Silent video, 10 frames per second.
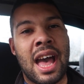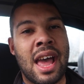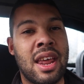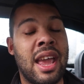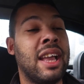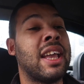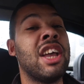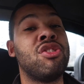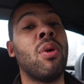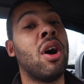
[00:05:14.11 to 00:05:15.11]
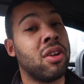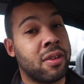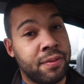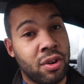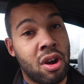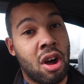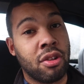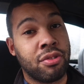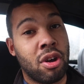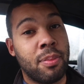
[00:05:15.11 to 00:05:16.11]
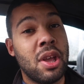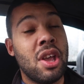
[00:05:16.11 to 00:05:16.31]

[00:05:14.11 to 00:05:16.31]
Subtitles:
And in case you are looking for a hardtop,